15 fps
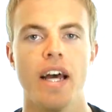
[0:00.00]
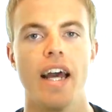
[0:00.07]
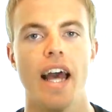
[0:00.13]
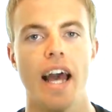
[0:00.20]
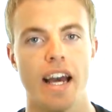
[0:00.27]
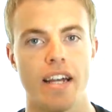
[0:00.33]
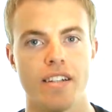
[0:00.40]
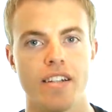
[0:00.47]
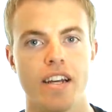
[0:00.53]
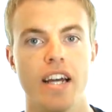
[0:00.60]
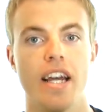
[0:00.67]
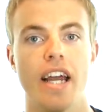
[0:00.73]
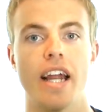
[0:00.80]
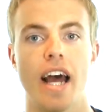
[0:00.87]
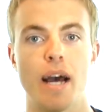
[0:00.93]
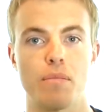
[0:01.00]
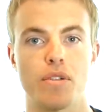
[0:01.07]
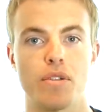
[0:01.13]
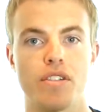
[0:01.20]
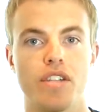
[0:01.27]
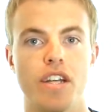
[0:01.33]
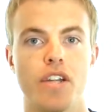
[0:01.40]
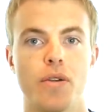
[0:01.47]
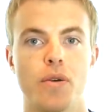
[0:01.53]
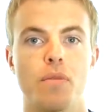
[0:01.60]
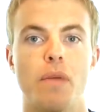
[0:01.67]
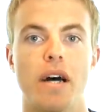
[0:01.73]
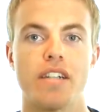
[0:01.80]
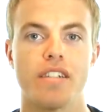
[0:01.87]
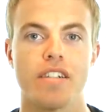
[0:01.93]
And it happens in your
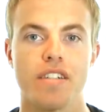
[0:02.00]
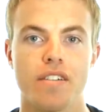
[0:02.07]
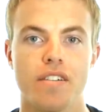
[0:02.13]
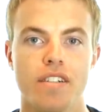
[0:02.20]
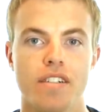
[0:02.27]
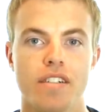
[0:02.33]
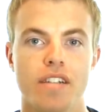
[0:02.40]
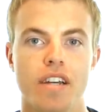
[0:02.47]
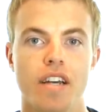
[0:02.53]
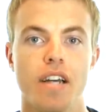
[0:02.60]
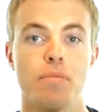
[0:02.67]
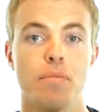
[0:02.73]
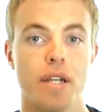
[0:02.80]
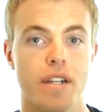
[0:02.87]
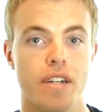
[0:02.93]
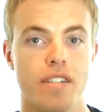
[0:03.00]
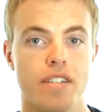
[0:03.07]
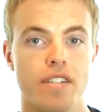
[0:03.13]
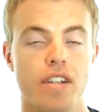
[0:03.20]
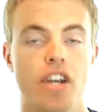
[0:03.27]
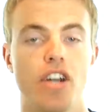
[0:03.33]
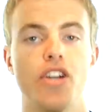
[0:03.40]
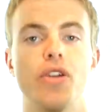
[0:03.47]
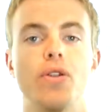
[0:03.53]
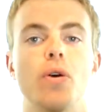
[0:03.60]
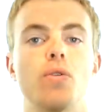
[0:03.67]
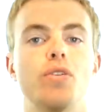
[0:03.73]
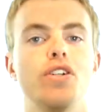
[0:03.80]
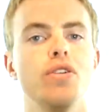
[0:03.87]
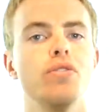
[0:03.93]
best interest because you
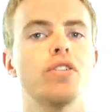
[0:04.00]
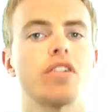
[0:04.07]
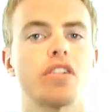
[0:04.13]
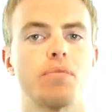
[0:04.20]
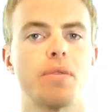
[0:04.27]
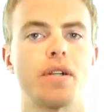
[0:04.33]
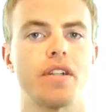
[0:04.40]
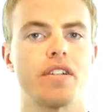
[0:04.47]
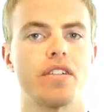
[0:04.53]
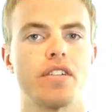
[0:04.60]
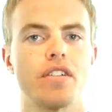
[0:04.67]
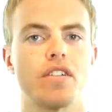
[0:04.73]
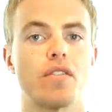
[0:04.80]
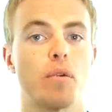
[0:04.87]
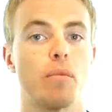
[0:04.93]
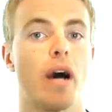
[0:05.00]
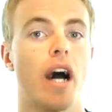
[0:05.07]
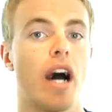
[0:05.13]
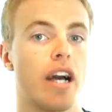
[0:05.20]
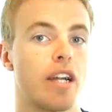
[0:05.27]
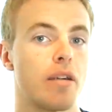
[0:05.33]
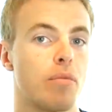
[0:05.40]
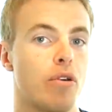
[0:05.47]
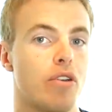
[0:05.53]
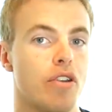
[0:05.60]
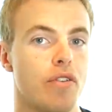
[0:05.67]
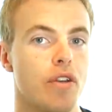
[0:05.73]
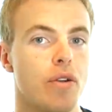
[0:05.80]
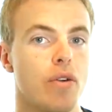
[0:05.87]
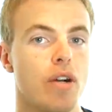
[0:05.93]
don't choose experiences from a higher point of
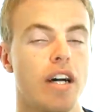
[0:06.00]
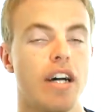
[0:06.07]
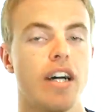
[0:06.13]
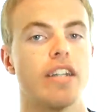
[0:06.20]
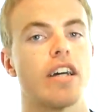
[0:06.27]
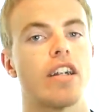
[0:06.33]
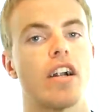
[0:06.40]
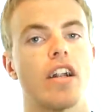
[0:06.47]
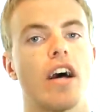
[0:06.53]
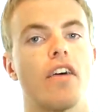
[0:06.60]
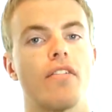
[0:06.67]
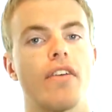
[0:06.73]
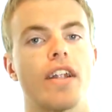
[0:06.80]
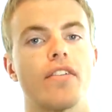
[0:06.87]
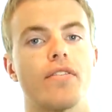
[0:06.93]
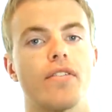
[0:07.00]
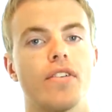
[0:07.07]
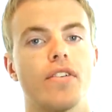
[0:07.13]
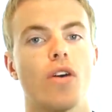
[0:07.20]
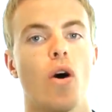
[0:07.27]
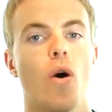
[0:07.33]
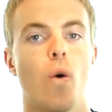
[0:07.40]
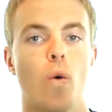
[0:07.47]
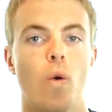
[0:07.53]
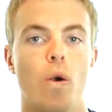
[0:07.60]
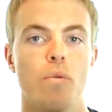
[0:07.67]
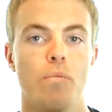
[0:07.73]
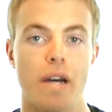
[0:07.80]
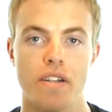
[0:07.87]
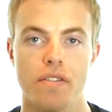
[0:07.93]
view that are not relevant
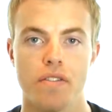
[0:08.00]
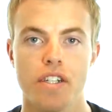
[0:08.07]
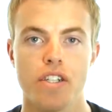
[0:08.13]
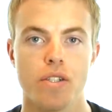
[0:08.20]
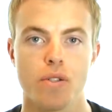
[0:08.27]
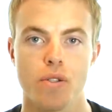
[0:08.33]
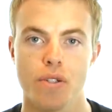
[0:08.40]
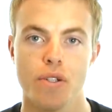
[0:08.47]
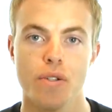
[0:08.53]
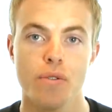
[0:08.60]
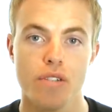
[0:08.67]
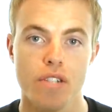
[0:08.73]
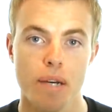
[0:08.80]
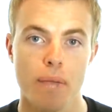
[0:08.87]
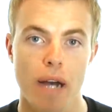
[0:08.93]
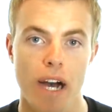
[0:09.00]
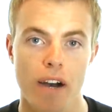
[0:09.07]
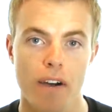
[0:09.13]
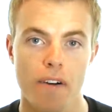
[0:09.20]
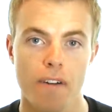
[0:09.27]
or beneficial to you somehow.